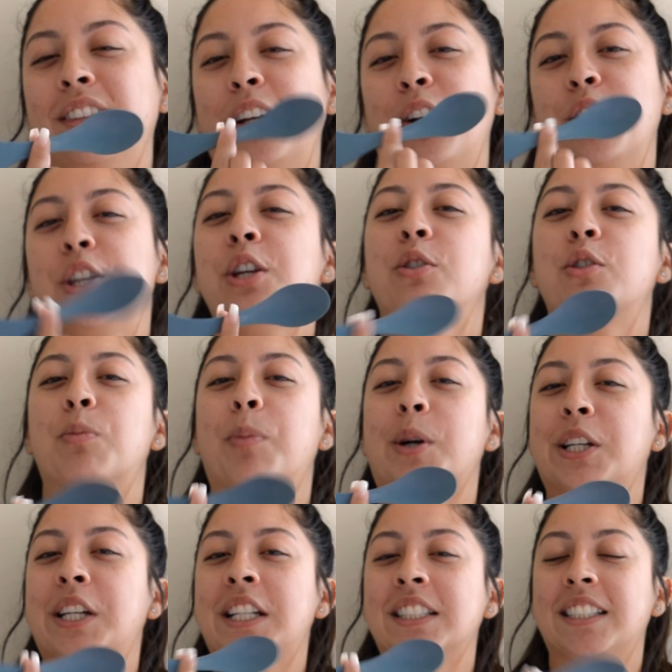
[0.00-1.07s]
like a huge
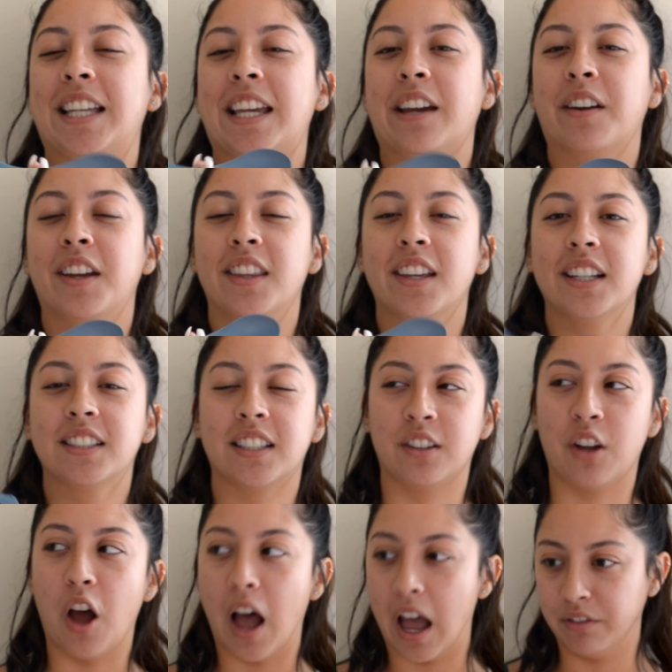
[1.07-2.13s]
burden to carry this and
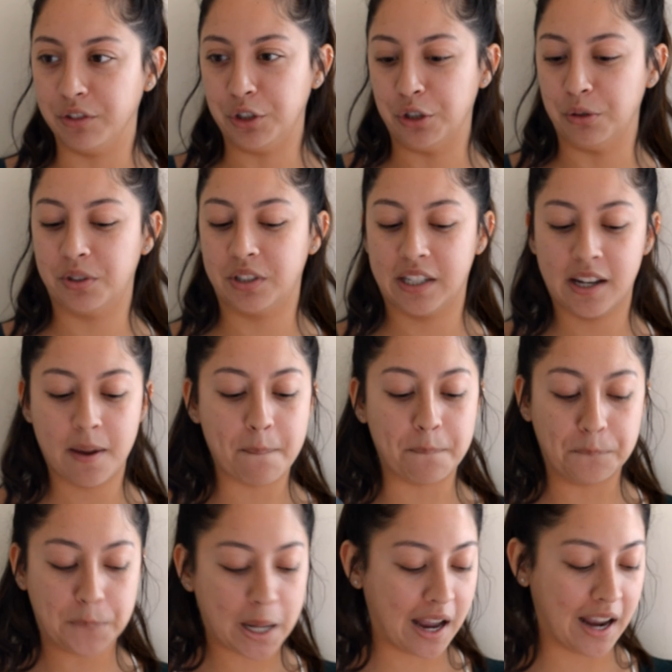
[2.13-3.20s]
not have used it,
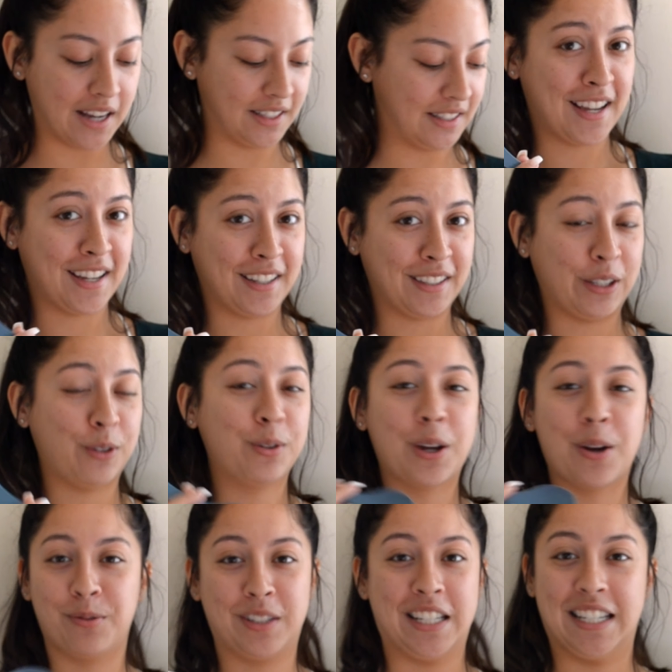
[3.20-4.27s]
but you
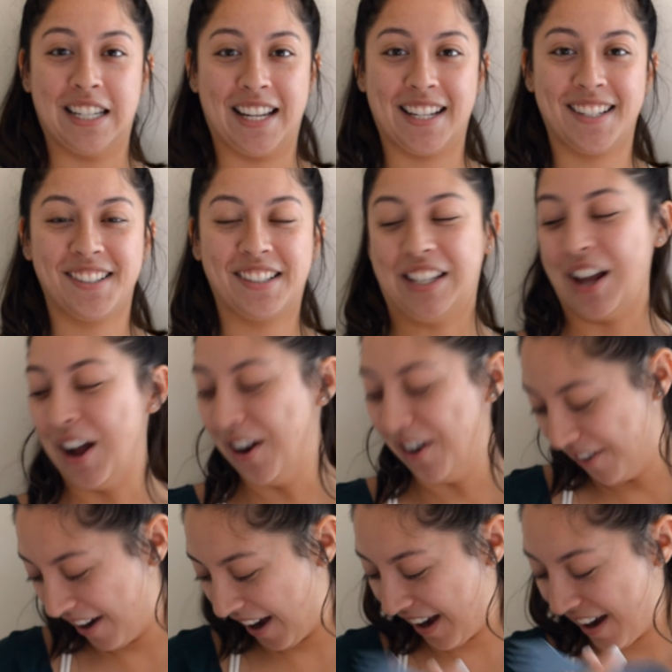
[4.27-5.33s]
don't need it,
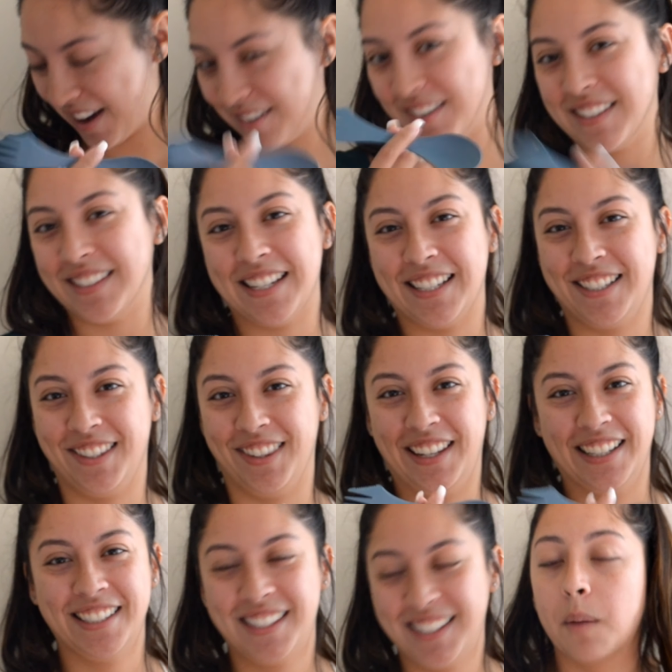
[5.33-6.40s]
so I would ditch
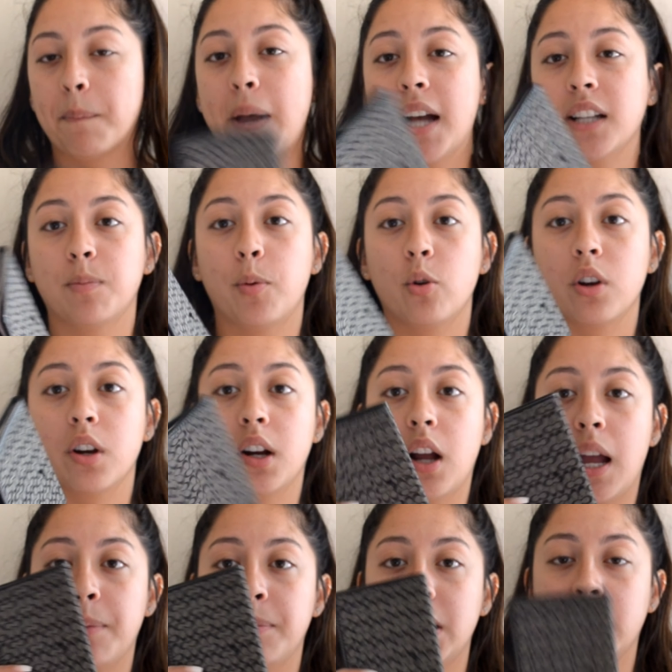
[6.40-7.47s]
this. Passport,
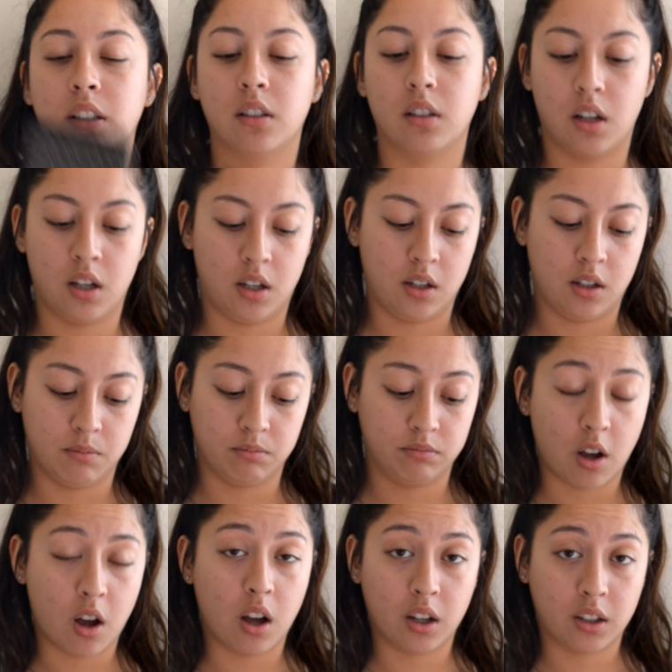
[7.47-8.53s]
I mean,
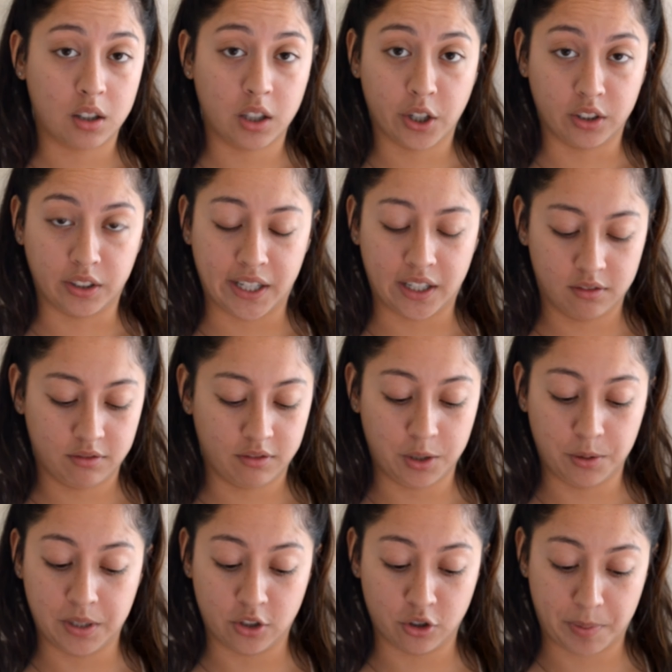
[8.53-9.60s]
clearly you
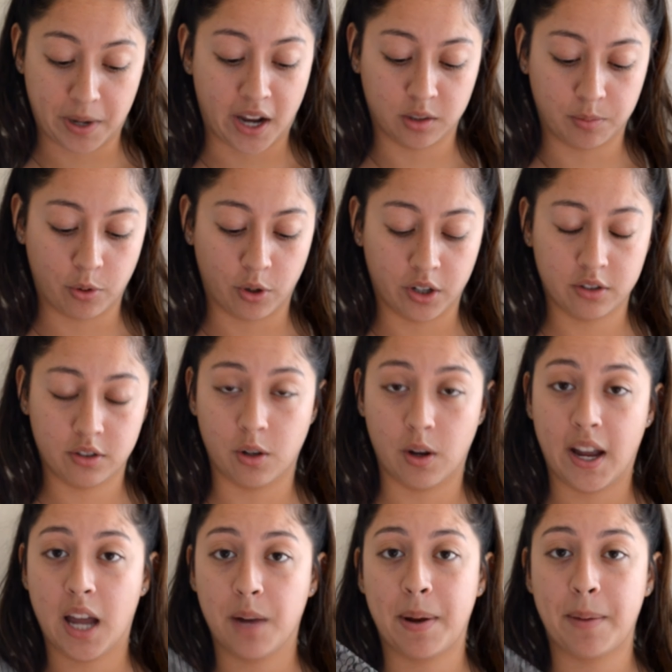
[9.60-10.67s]
need your passport. So
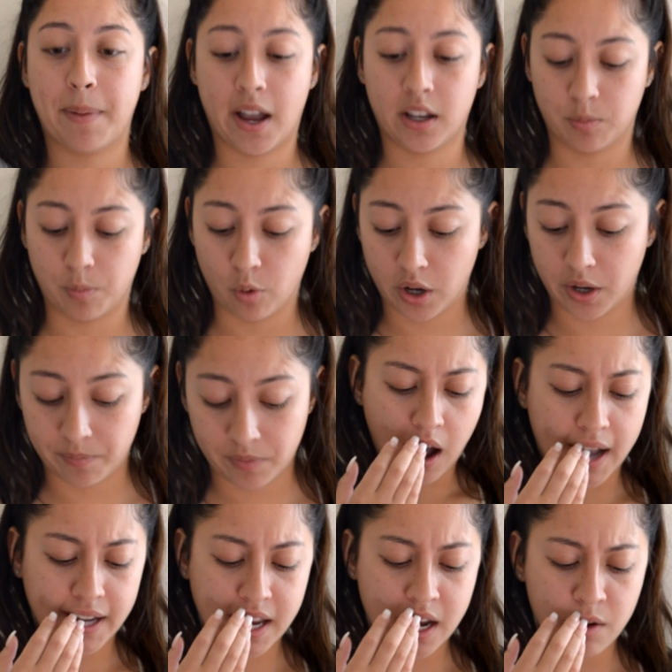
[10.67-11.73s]
I had my passport.
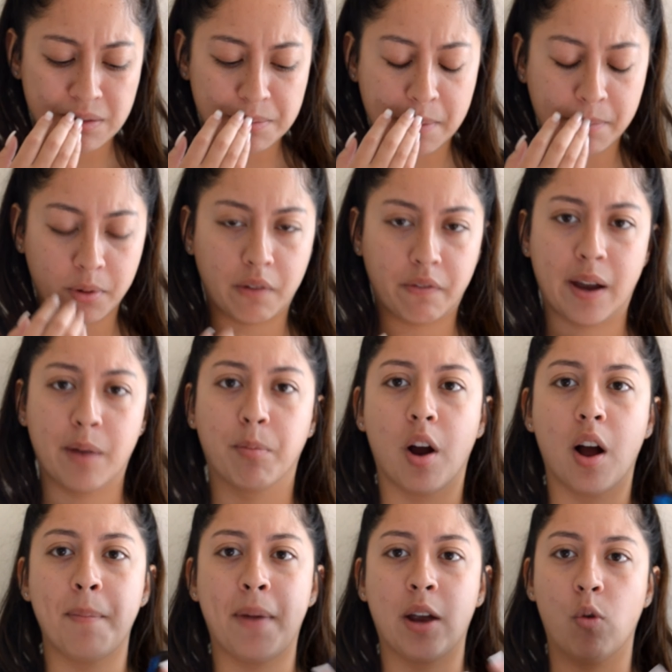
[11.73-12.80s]
I can't remember if I
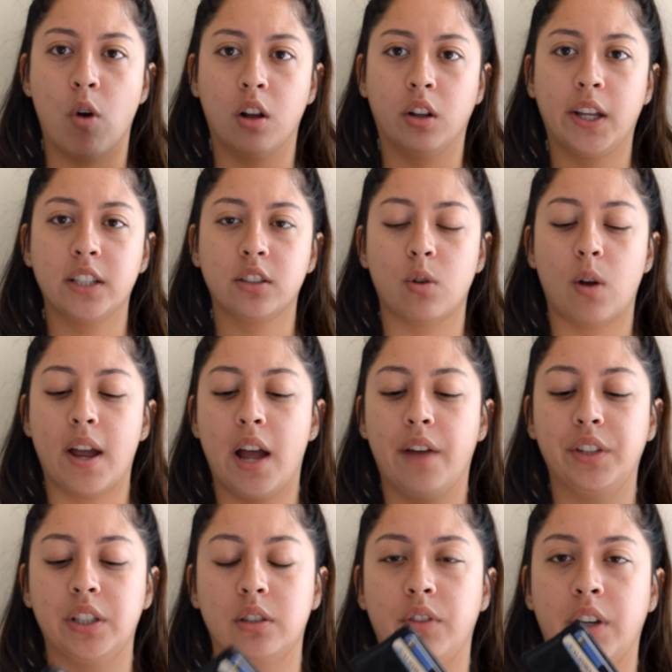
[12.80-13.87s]
brought my wallet, so I
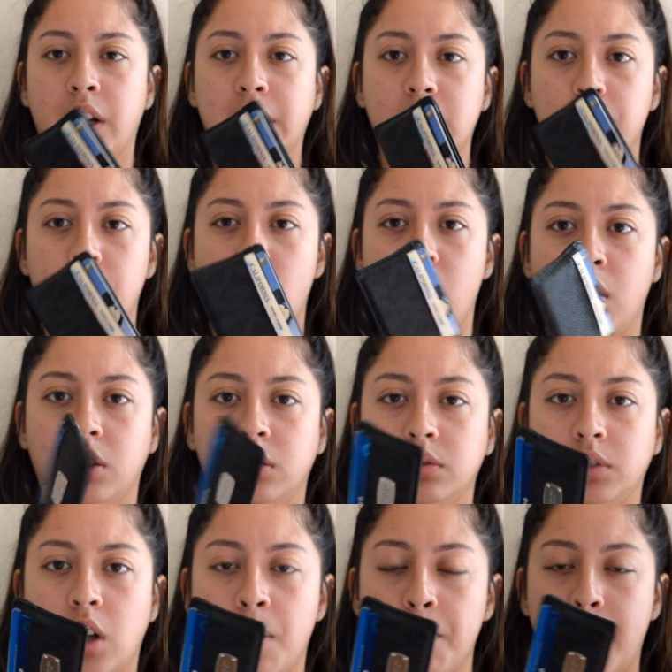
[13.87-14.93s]
have this very small,
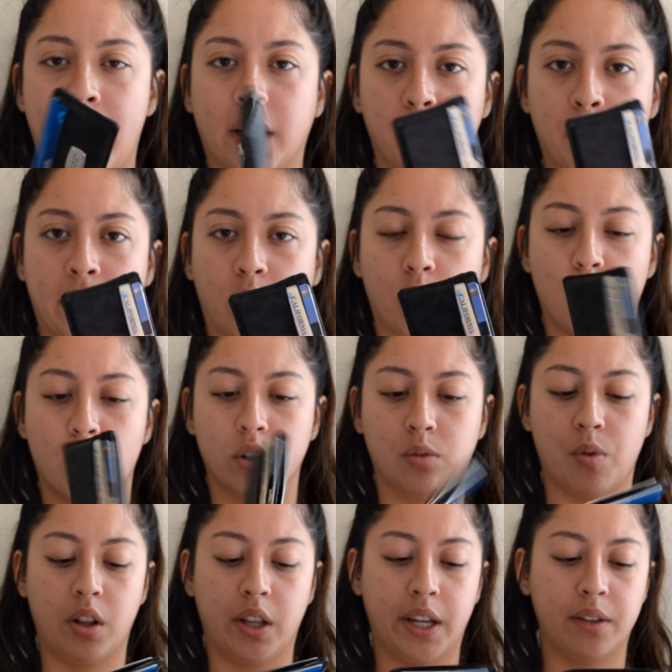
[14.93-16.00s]
compact Michael Kors
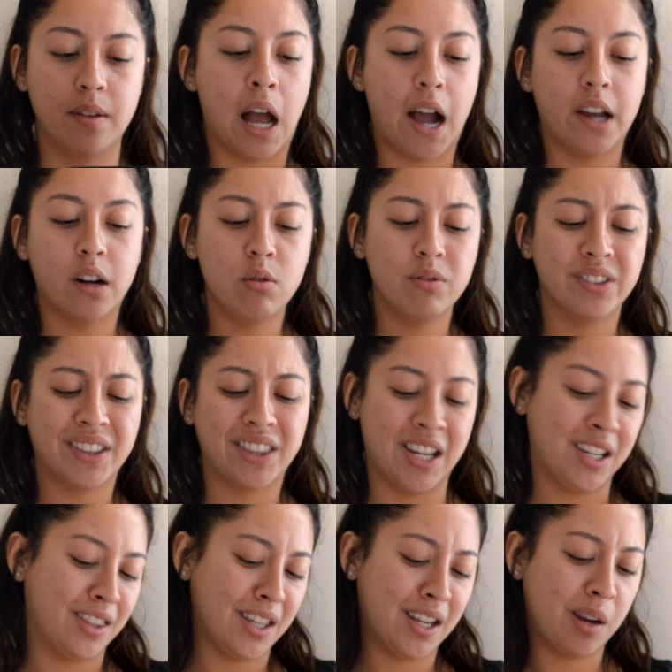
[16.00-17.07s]
wallet. I don't
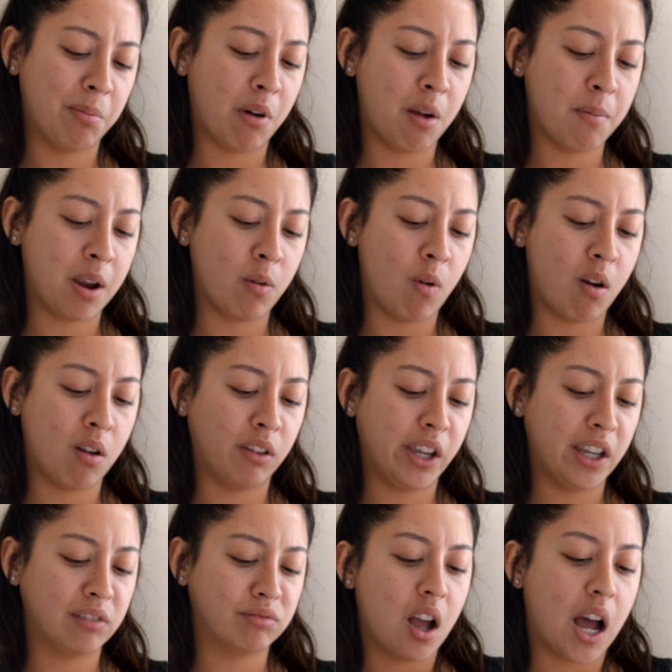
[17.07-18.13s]
think that I brought my
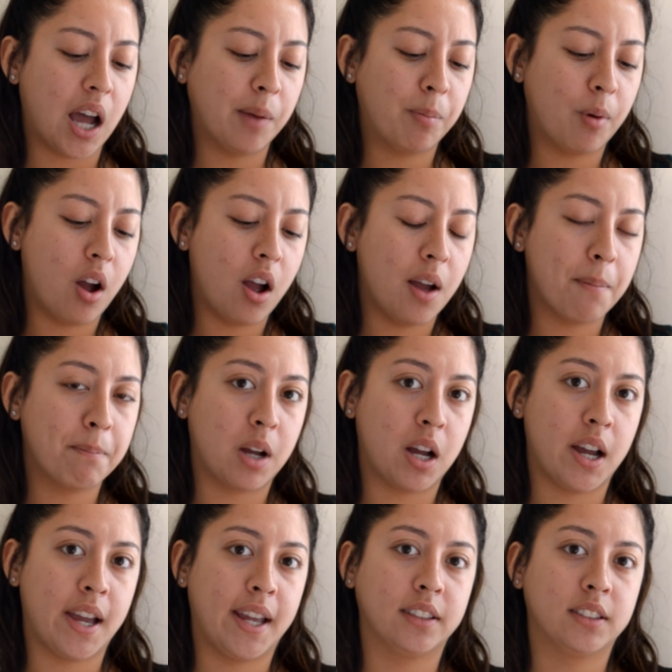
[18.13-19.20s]
wallet.
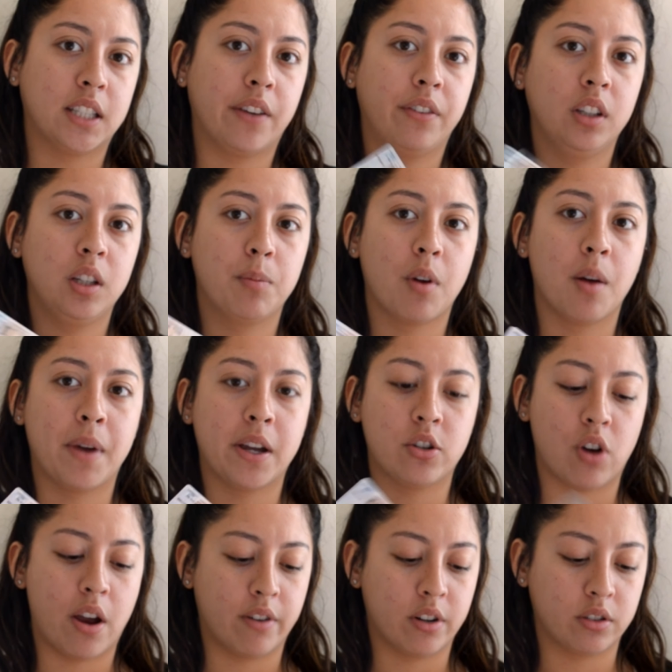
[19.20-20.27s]
Definitely brought my
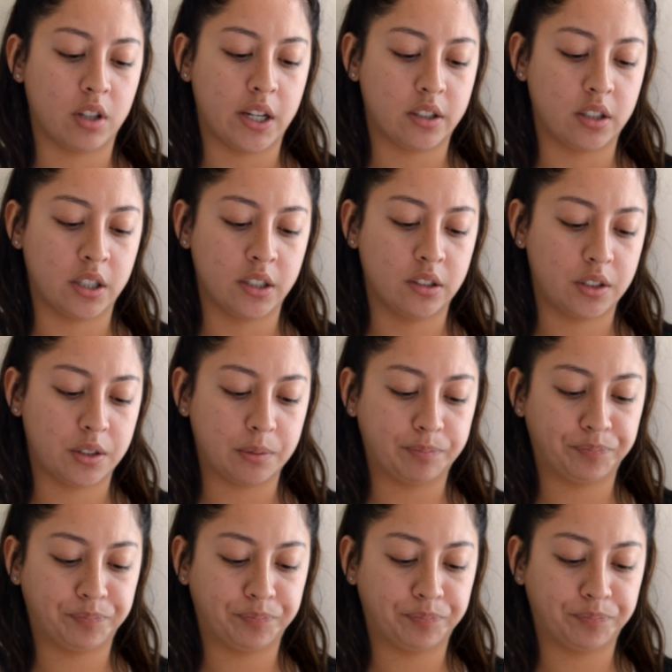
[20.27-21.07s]
driver's license,